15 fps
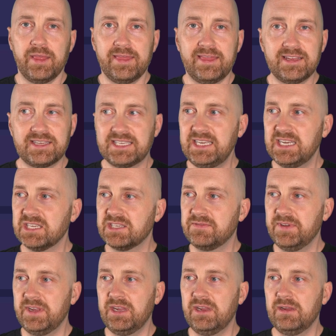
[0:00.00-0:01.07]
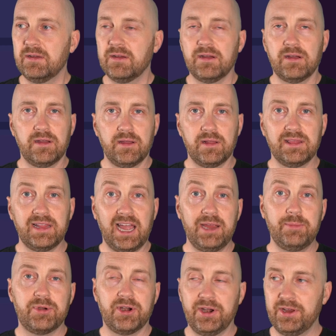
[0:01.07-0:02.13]
The CSV
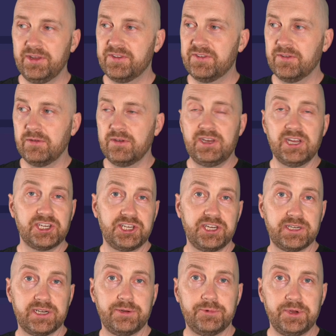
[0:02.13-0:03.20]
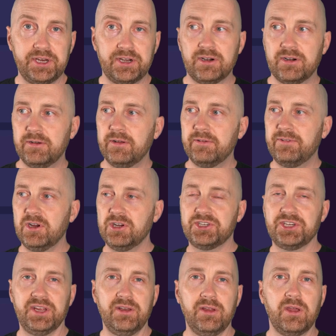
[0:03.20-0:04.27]
library's dictionary reader
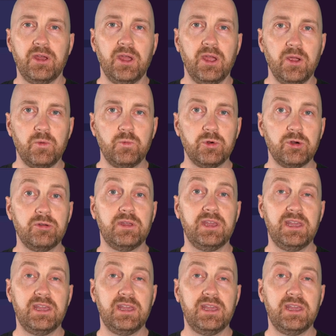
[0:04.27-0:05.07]
function will